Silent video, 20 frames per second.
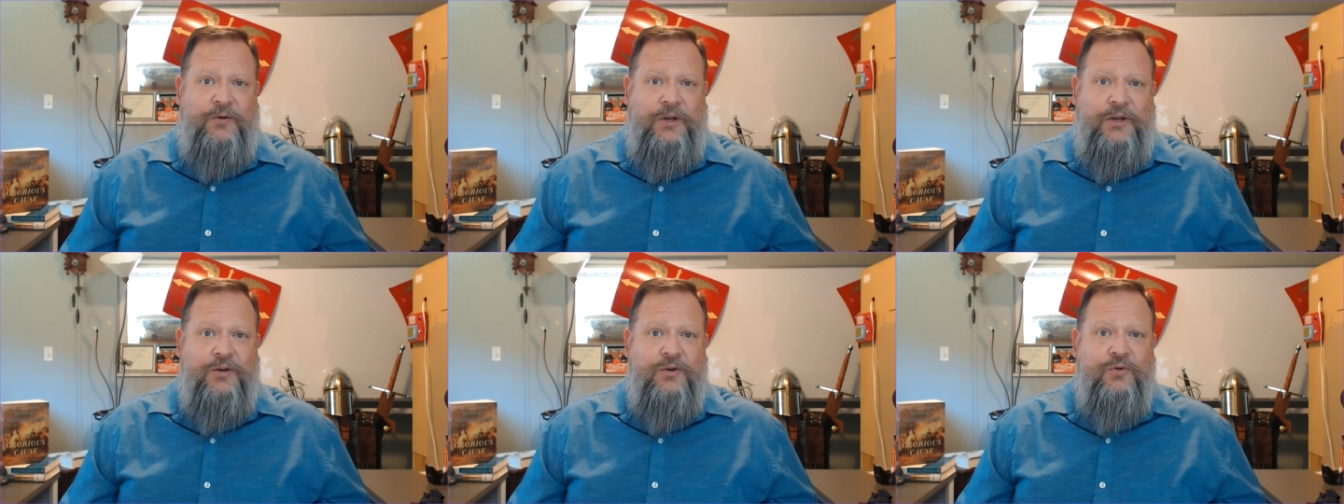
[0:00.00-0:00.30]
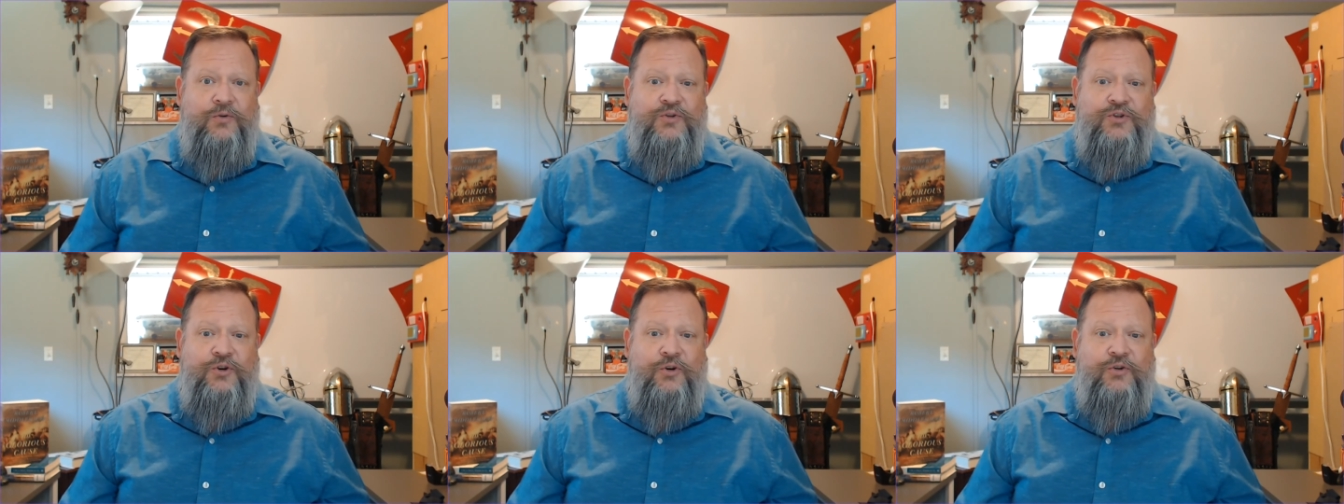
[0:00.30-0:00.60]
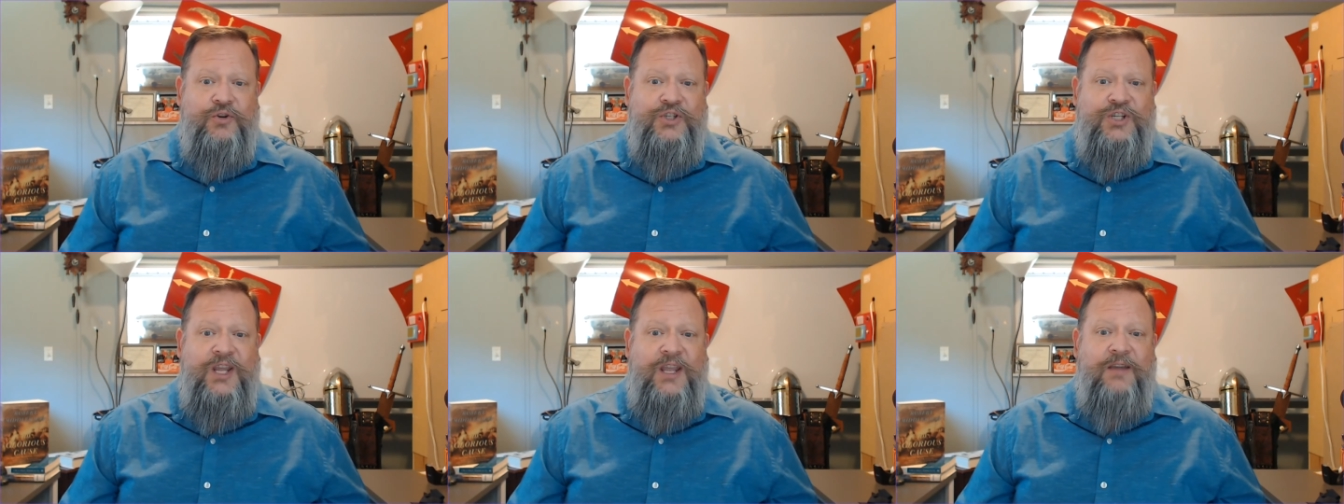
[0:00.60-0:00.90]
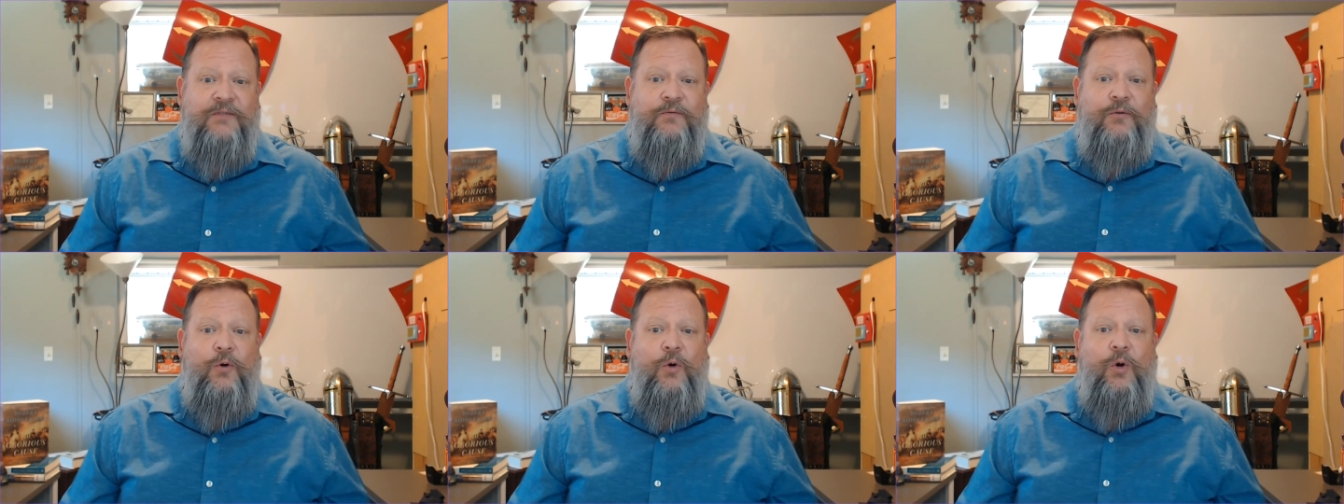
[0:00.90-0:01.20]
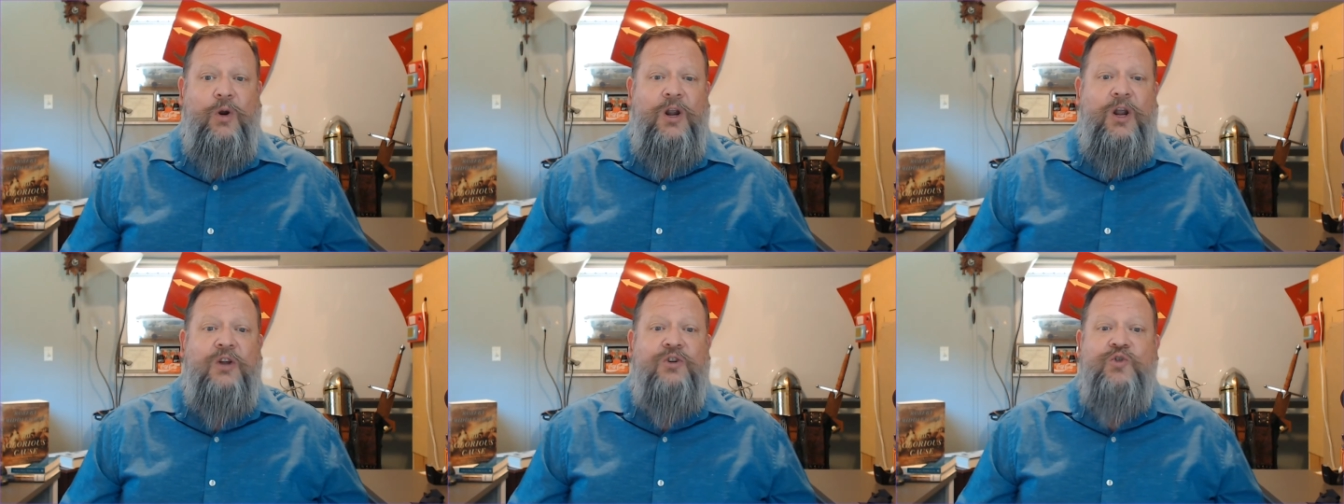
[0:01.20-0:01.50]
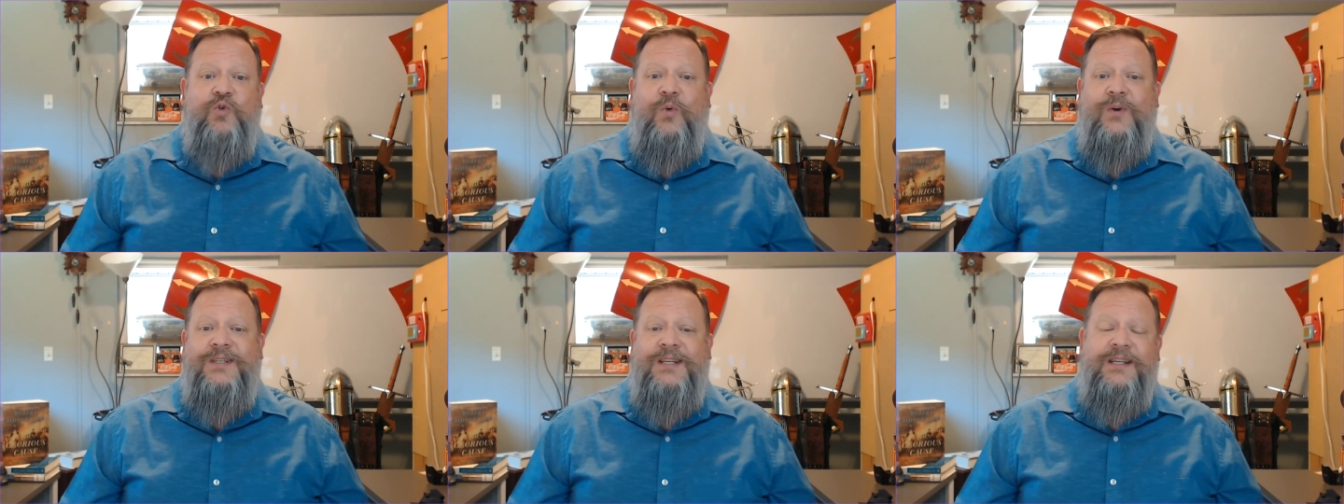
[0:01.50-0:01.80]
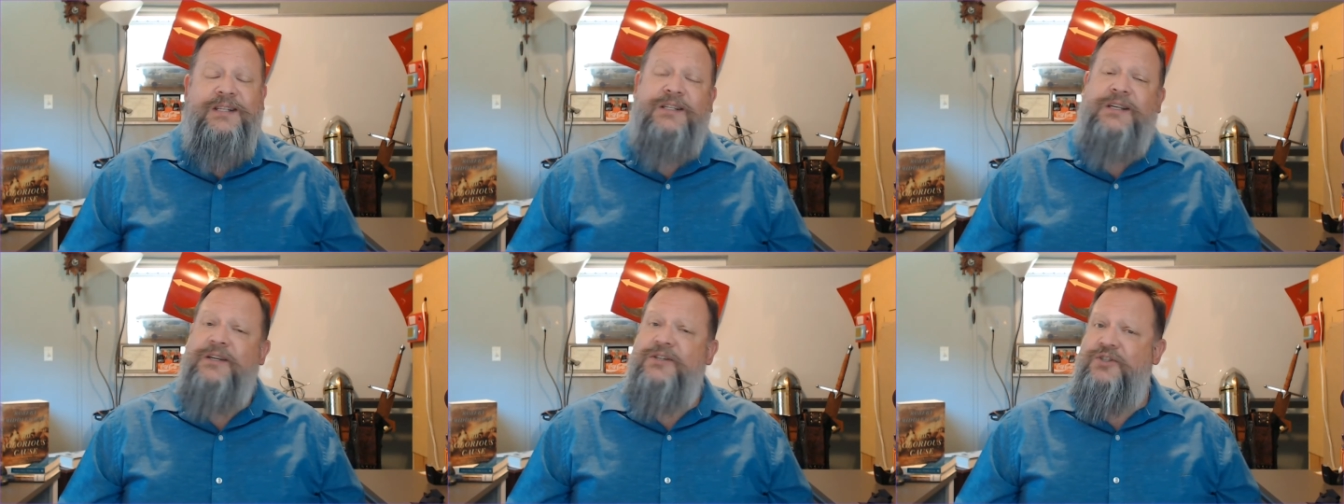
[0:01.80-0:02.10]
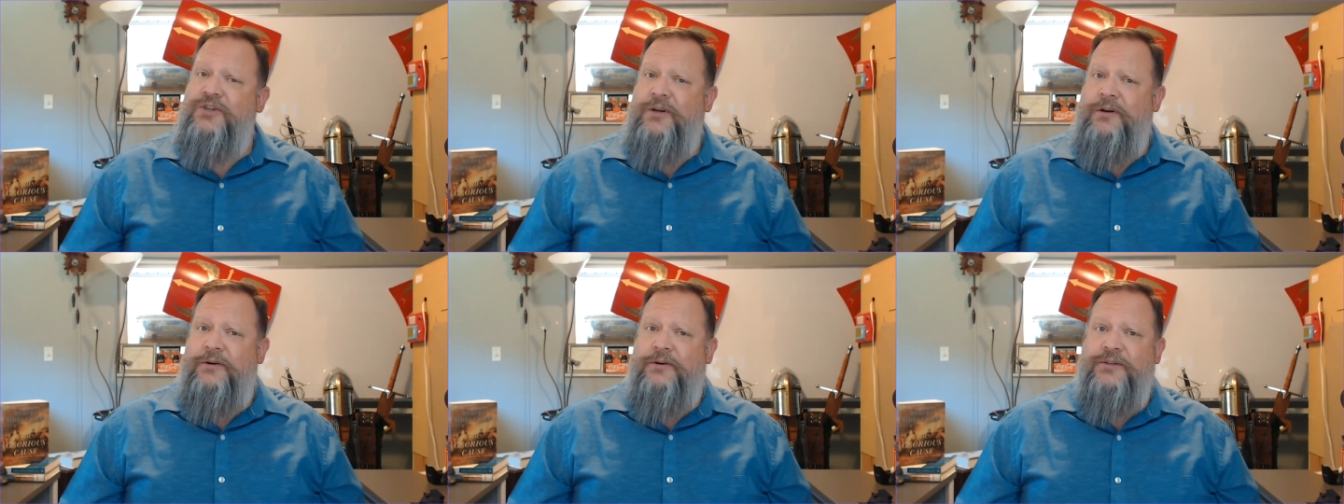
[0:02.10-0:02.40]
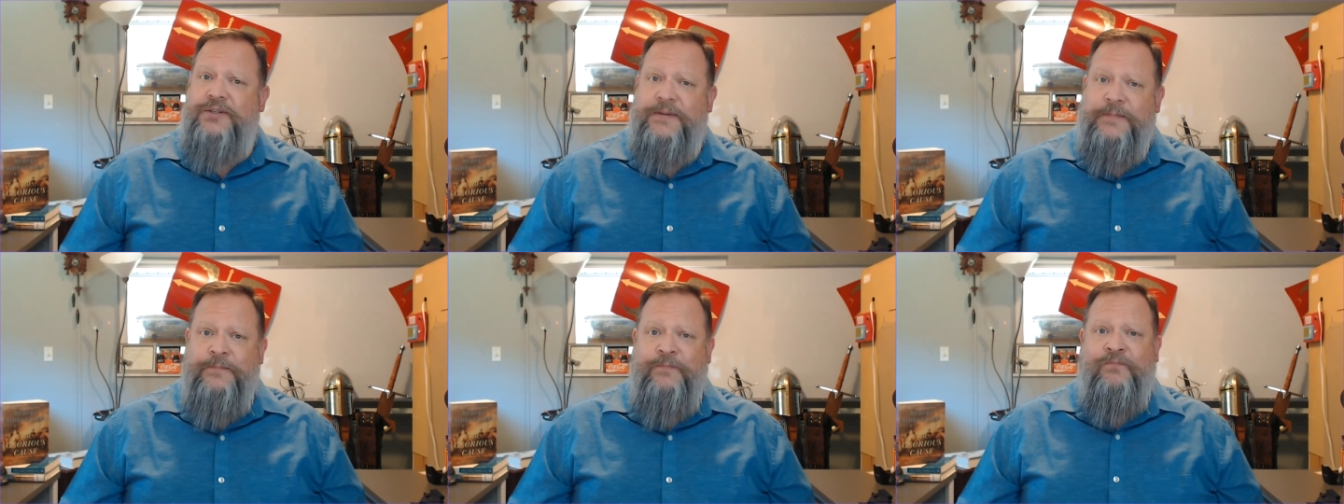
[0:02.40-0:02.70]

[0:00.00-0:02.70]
New Jersey for 26 years